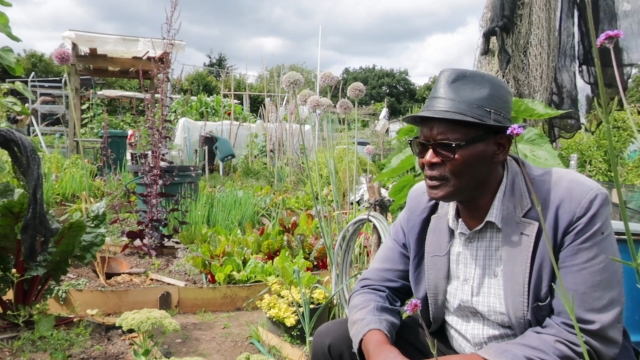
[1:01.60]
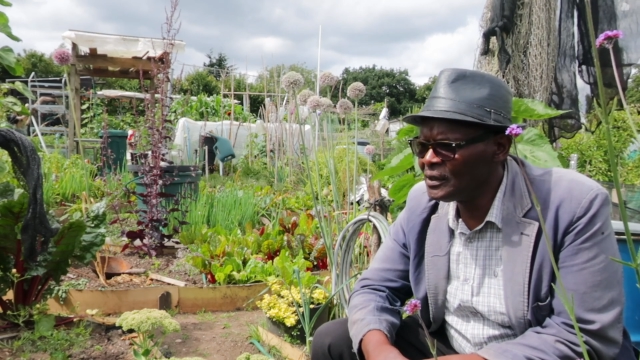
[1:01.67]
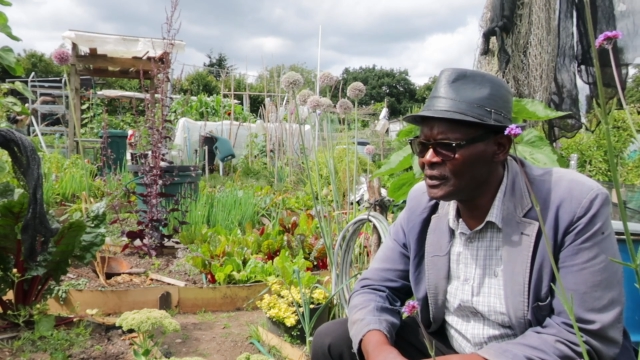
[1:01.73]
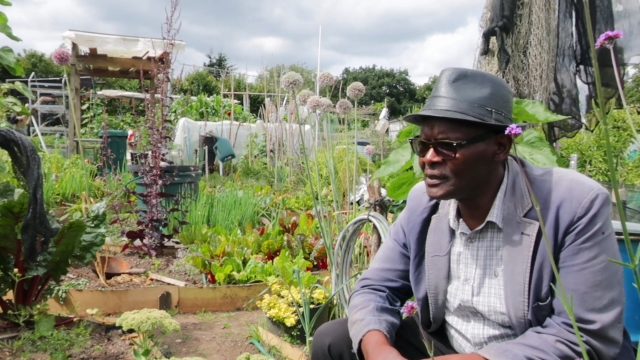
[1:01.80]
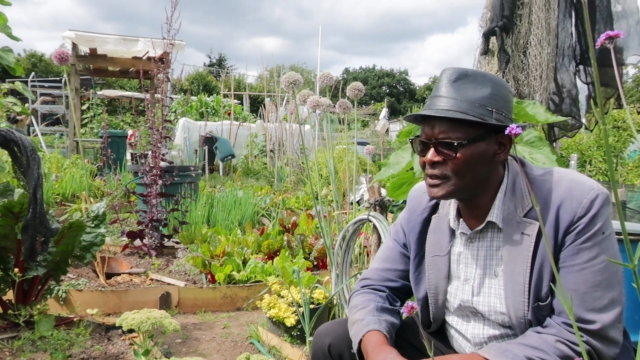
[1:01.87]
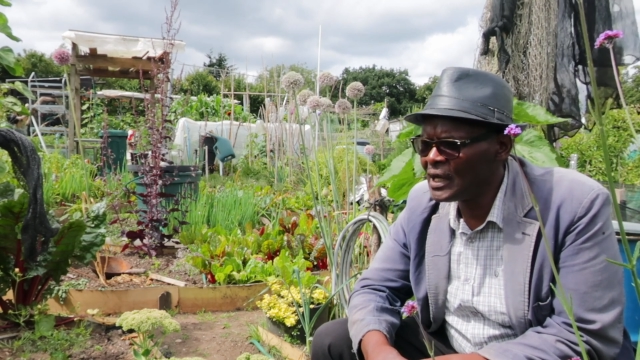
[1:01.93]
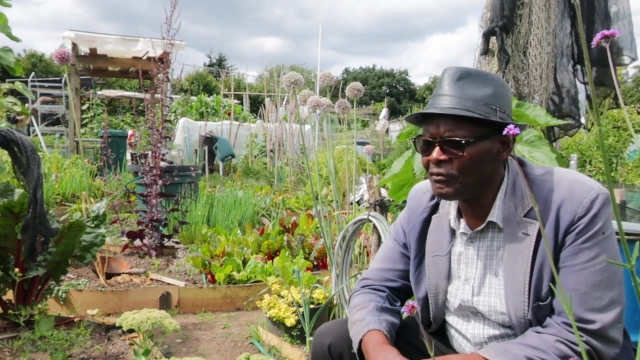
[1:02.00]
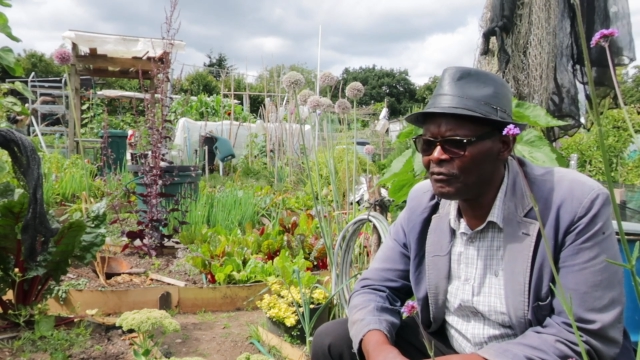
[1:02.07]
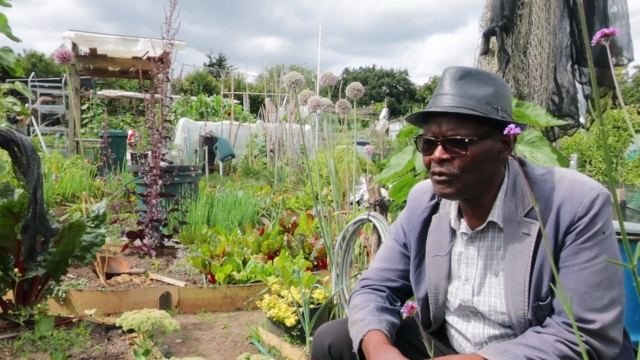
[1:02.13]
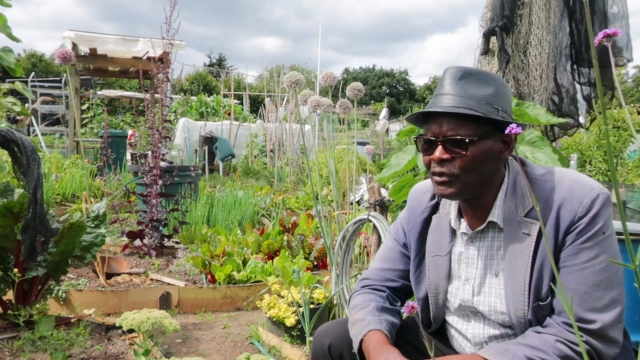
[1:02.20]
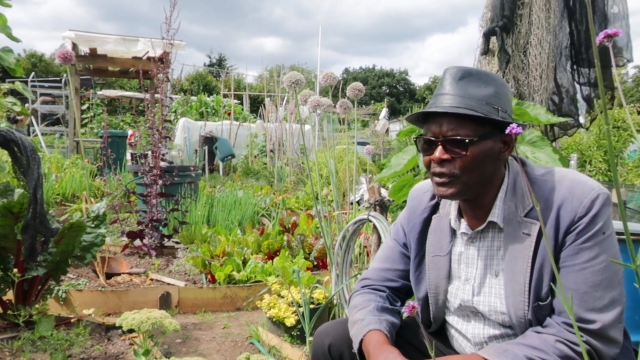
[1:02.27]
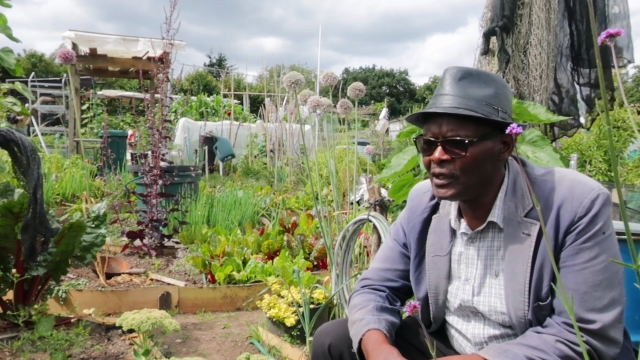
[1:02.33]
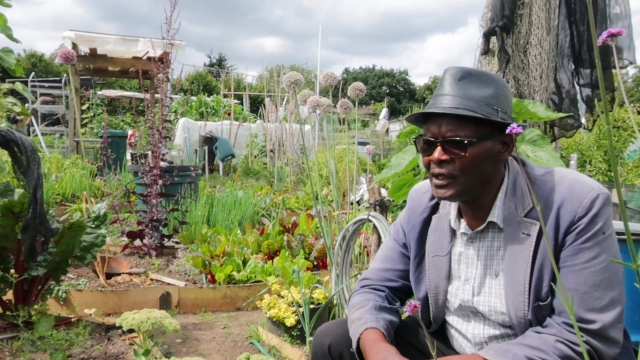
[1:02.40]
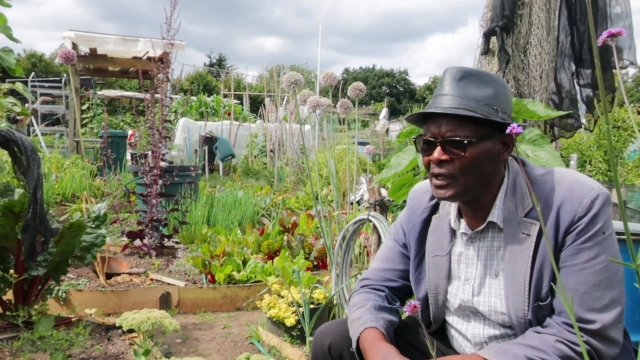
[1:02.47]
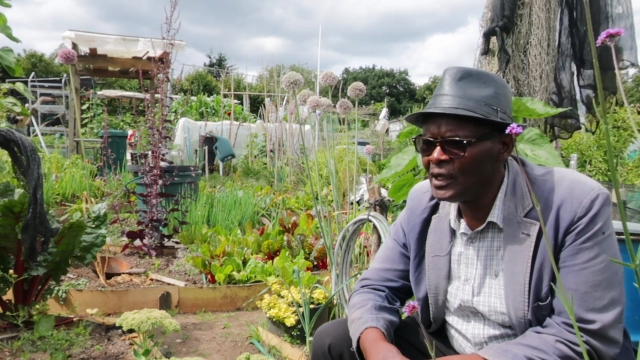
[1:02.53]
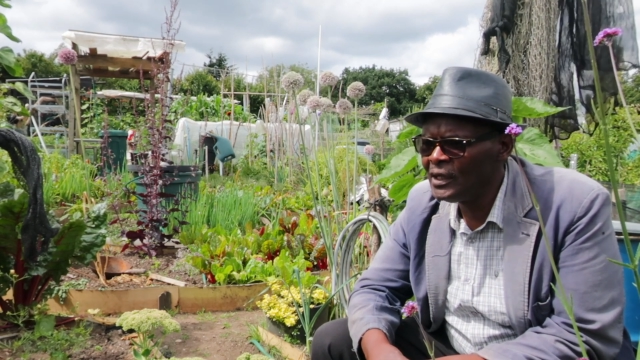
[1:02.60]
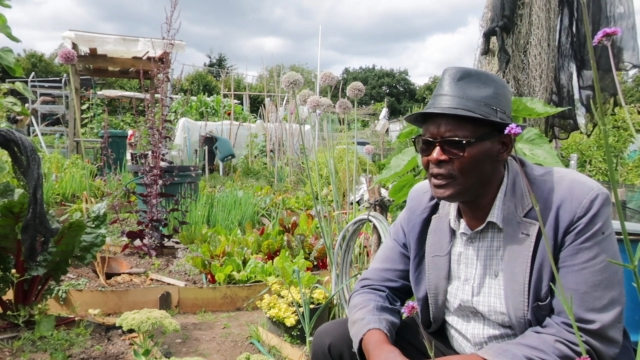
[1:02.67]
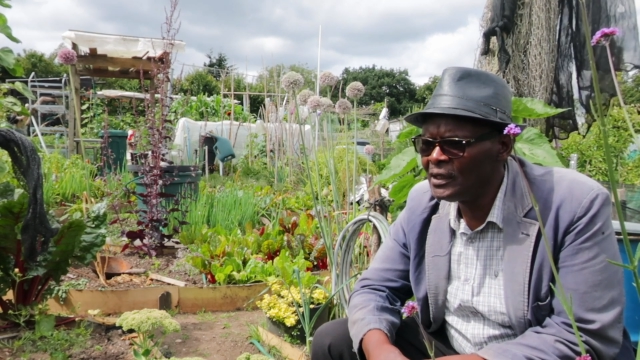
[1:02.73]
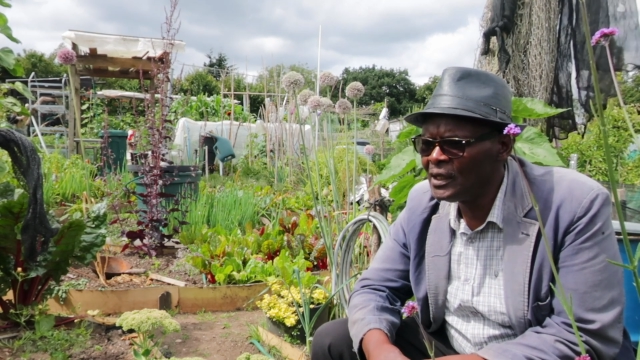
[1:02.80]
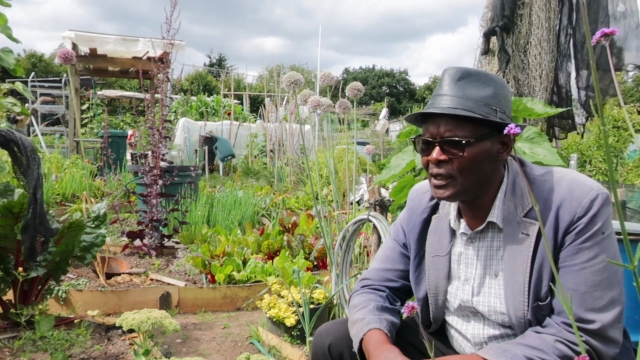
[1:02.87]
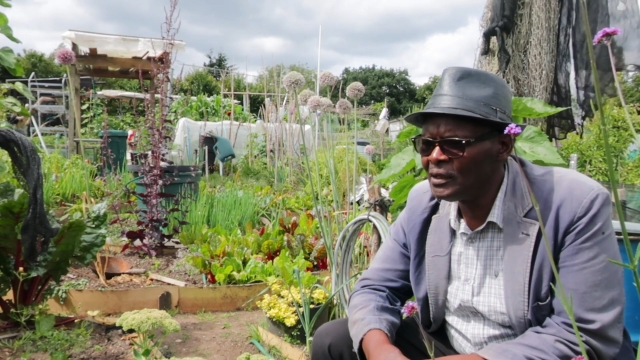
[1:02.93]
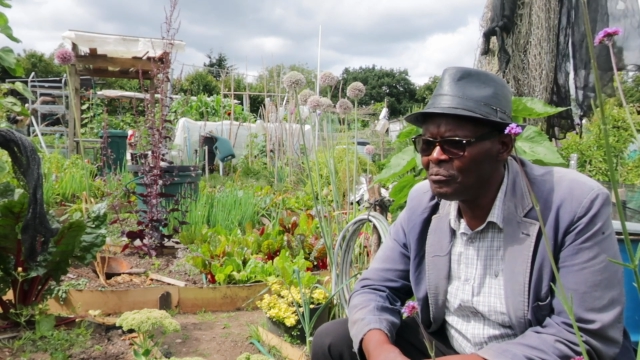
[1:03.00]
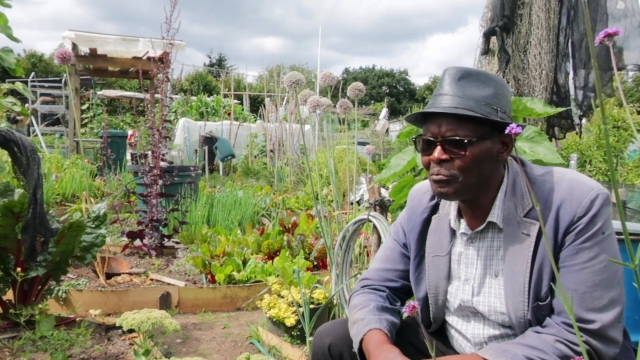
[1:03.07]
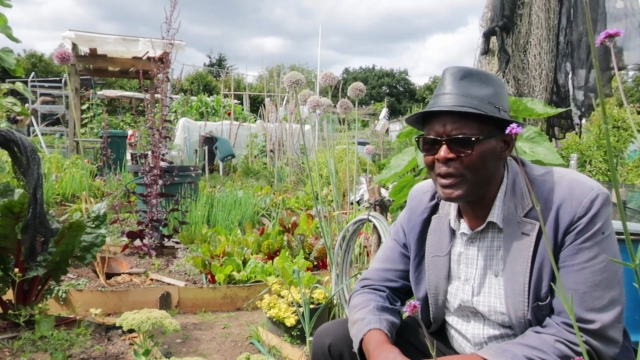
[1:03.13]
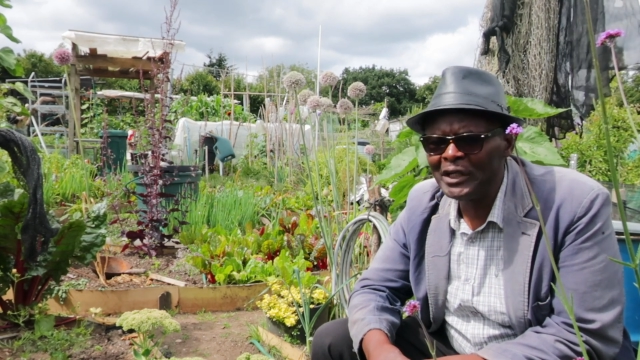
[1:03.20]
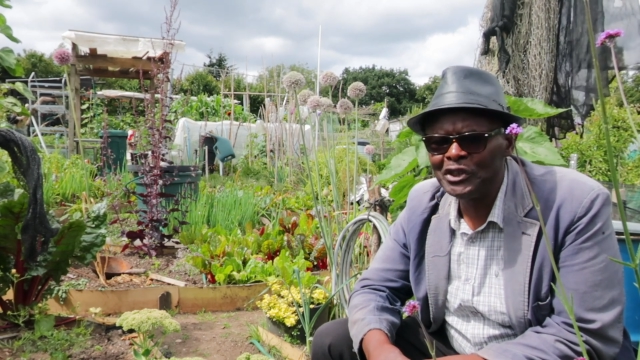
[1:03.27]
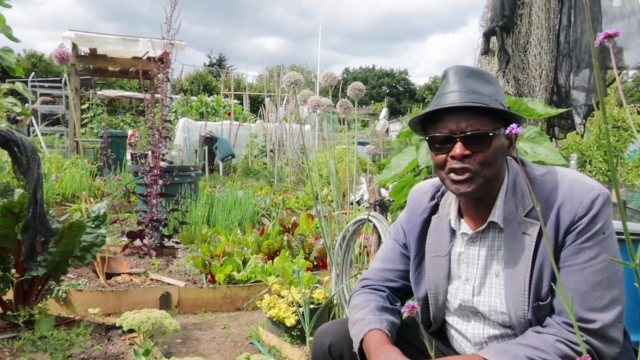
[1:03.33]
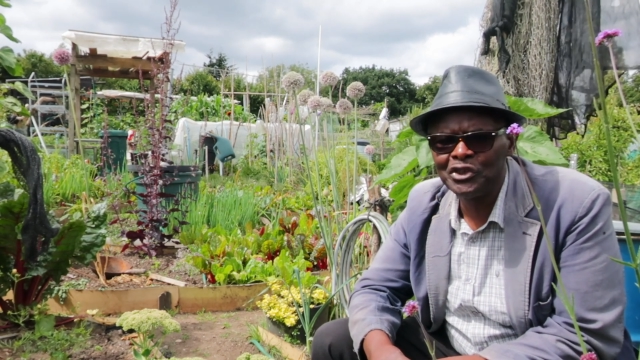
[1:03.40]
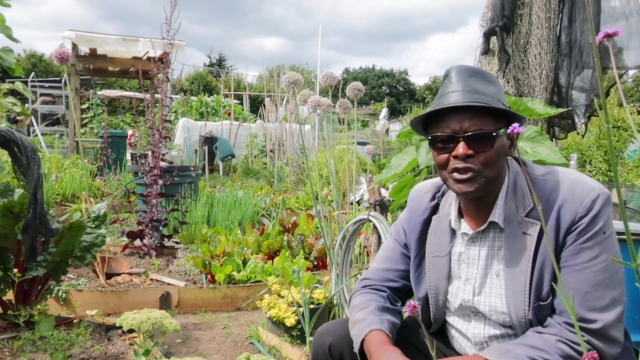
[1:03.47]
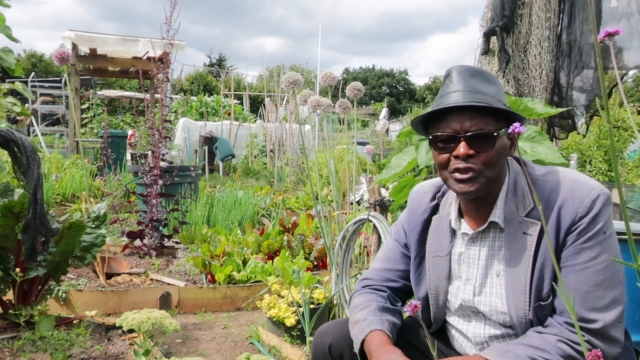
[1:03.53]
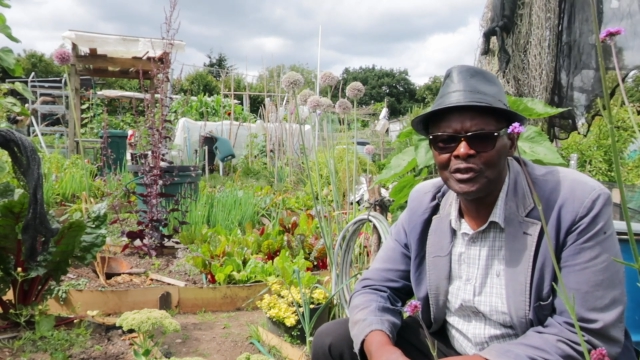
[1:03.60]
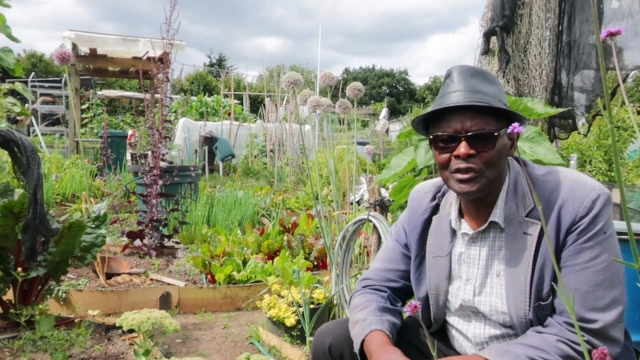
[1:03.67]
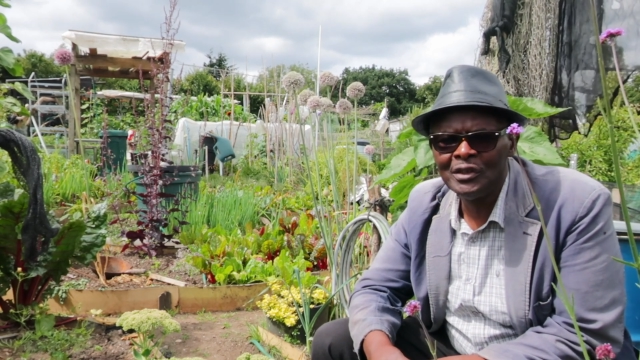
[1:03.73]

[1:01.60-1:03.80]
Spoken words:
scaffolding and mesh,